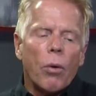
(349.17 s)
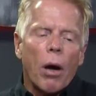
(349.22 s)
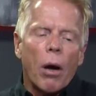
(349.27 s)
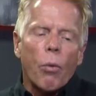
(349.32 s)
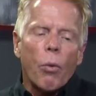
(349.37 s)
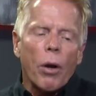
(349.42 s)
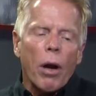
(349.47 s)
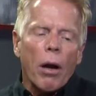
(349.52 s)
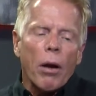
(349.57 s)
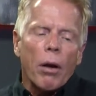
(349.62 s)

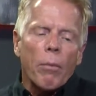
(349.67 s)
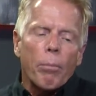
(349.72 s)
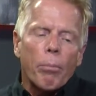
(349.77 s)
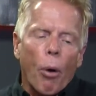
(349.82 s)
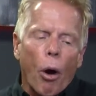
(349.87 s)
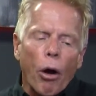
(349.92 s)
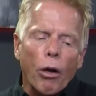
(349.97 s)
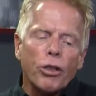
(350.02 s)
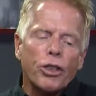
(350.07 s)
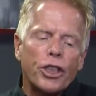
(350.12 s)
on a
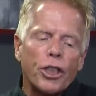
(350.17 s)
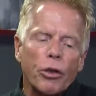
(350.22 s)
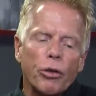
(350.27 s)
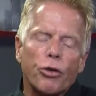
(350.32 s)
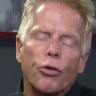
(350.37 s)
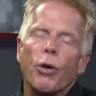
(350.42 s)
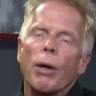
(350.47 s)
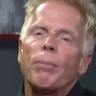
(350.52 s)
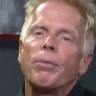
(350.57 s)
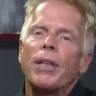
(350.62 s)
Barn
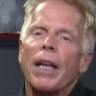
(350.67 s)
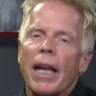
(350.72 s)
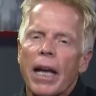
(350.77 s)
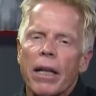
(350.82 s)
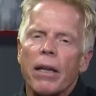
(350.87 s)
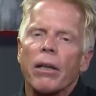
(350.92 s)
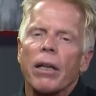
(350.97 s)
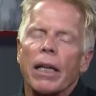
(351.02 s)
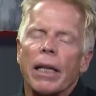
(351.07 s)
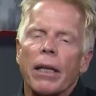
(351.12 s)
Shield trip to
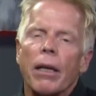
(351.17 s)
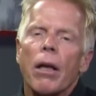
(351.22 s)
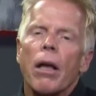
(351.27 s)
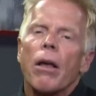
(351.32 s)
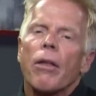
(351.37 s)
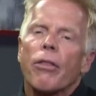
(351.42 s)
Italy.